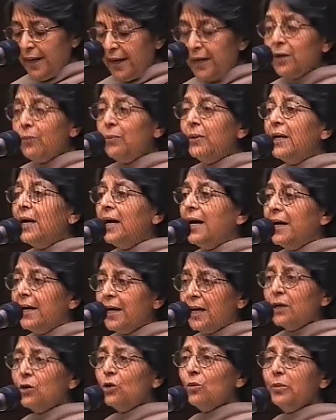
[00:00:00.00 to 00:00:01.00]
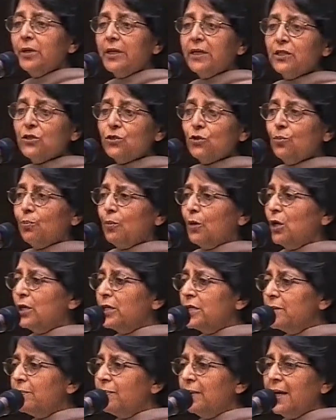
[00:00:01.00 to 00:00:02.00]
Anyway, Iago begins to
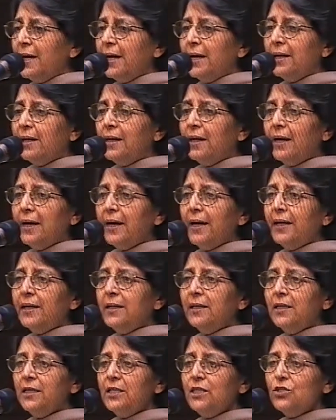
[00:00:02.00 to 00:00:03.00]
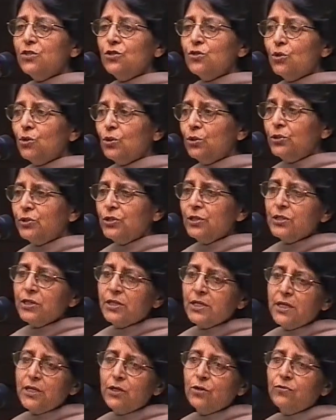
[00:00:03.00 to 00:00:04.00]
plot and plan, and he sows the
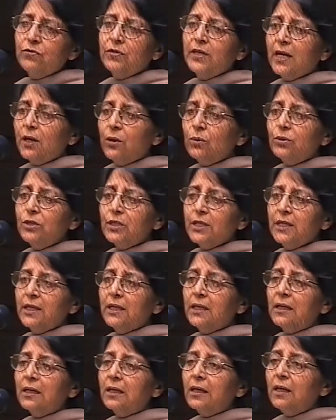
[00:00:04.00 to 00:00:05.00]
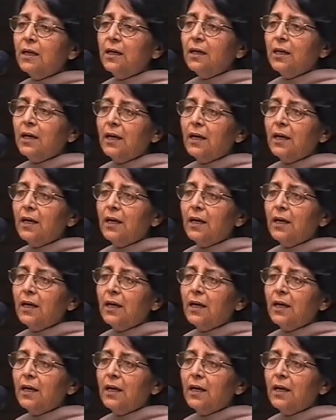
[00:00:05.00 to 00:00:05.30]
seed of doubt in